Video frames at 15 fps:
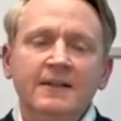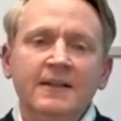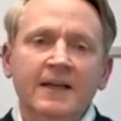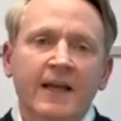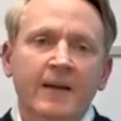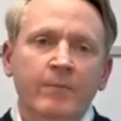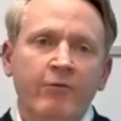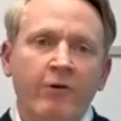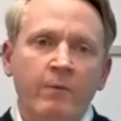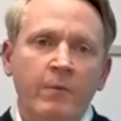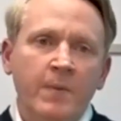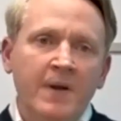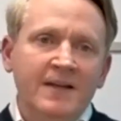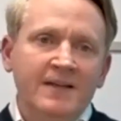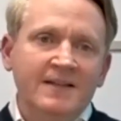in
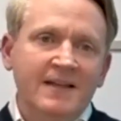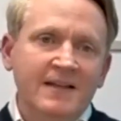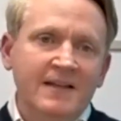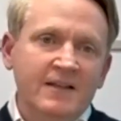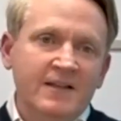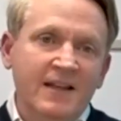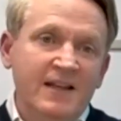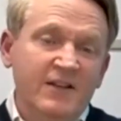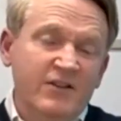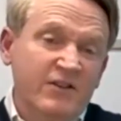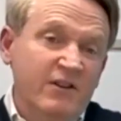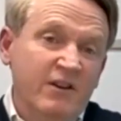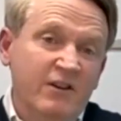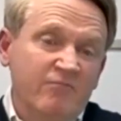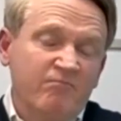probabilities leads
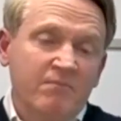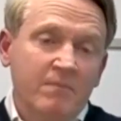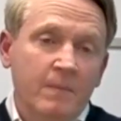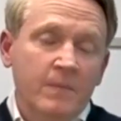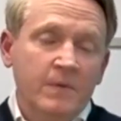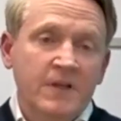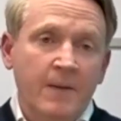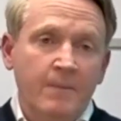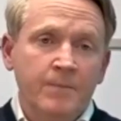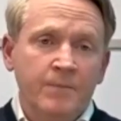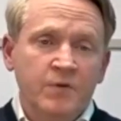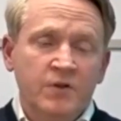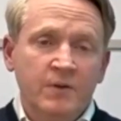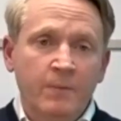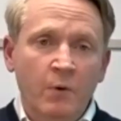to some
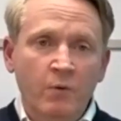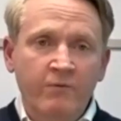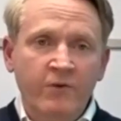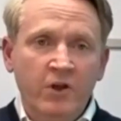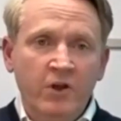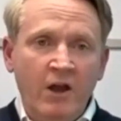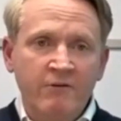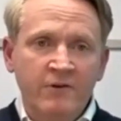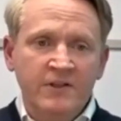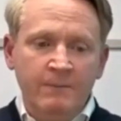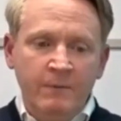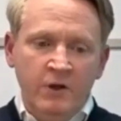support for the currency.